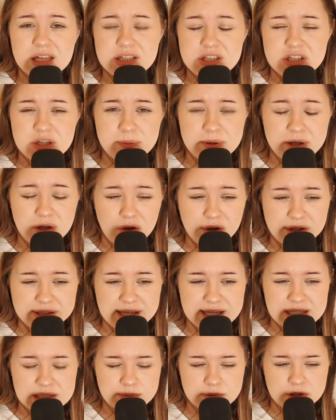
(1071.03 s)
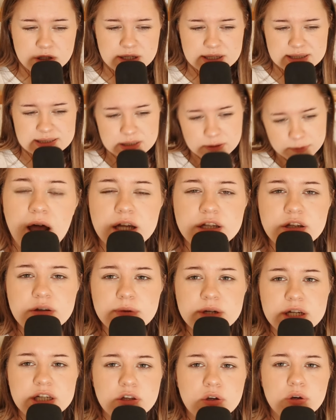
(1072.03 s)
to be honest, because I don't
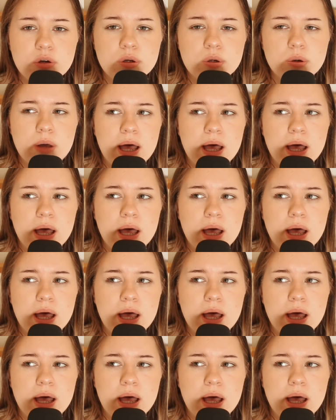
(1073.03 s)
really know who